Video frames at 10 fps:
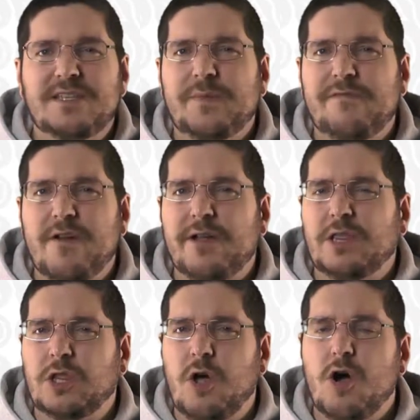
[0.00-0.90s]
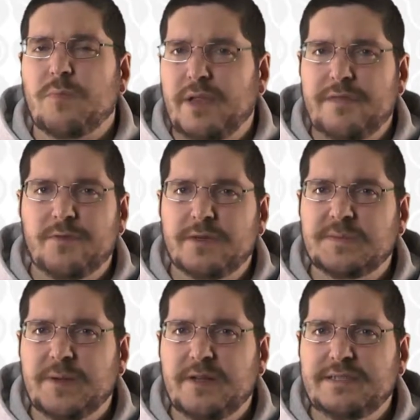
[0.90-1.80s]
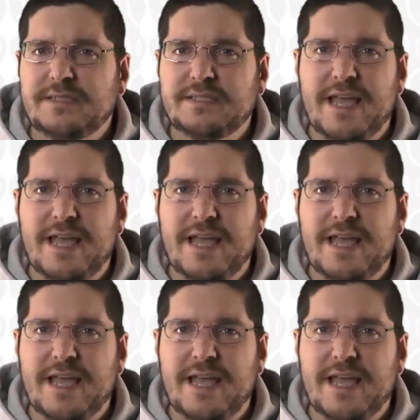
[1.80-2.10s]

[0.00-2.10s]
to be very long playthrough experiences,